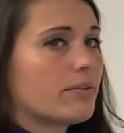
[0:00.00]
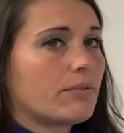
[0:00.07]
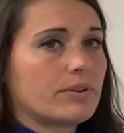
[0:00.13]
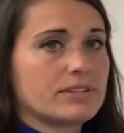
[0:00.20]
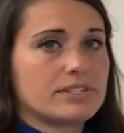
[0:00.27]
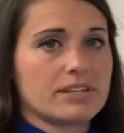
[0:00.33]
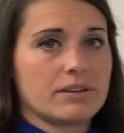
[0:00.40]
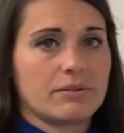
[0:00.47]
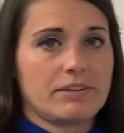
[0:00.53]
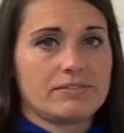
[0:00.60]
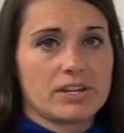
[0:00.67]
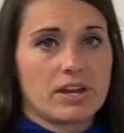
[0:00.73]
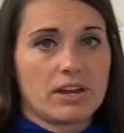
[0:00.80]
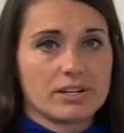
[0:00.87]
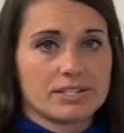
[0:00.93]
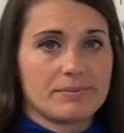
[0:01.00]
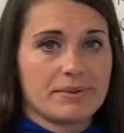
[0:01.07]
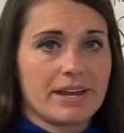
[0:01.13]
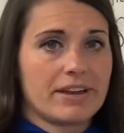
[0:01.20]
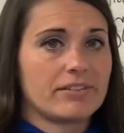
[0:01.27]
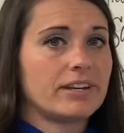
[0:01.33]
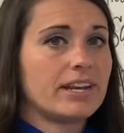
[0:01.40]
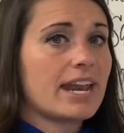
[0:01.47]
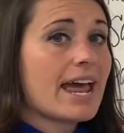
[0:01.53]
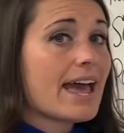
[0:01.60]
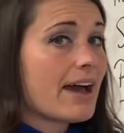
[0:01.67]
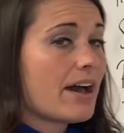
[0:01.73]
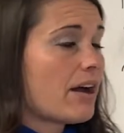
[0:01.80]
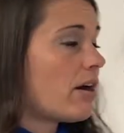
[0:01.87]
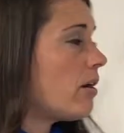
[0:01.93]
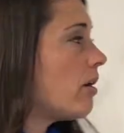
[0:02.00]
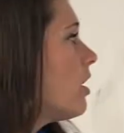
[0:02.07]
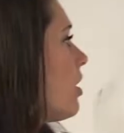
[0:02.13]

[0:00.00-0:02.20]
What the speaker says: ones that we've talked about. Now,